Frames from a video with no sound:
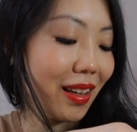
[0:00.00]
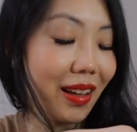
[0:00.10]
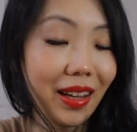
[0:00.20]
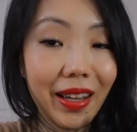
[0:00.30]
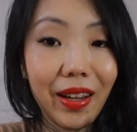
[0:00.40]

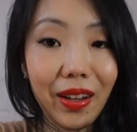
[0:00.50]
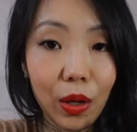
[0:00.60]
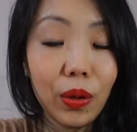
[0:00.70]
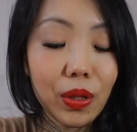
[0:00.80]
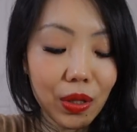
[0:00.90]
I
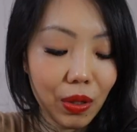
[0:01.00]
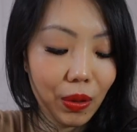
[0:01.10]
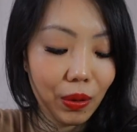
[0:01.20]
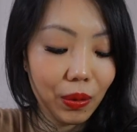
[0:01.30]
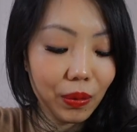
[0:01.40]

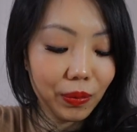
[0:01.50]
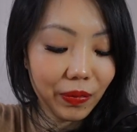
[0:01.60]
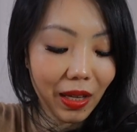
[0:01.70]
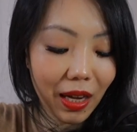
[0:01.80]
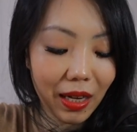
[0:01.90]
also
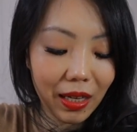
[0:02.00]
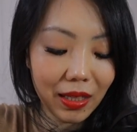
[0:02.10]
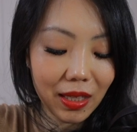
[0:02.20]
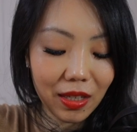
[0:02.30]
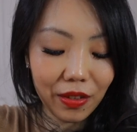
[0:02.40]

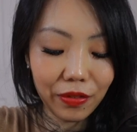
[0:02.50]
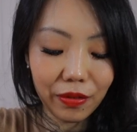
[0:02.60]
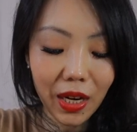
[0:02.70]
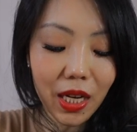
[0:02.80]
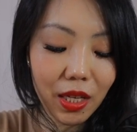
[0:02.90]
had stuff
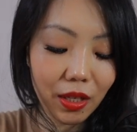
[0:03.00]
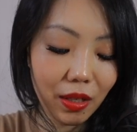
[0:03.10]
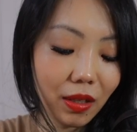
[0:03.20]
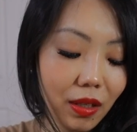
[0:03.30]
right here,